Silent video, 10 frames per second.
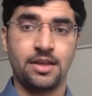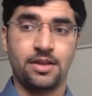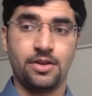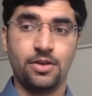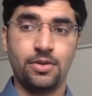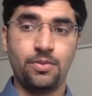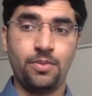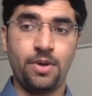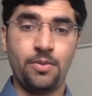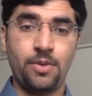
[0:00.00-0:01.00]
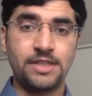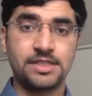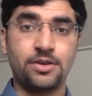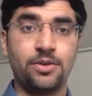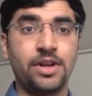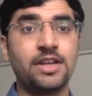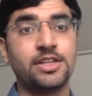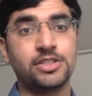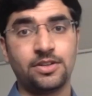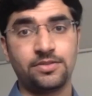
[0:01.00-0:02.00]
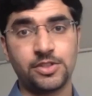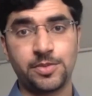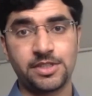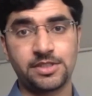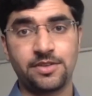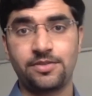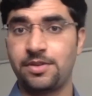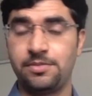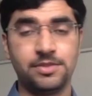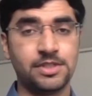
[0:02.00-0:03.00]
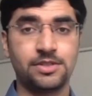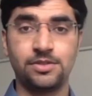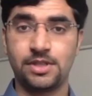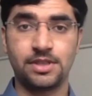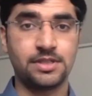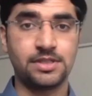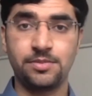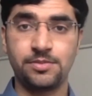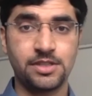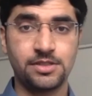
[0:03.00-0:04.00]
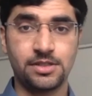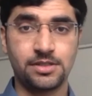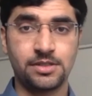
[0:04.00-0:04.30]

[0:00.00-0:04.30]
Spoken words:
know what is the orientation of the spacecraft just using the same sensors.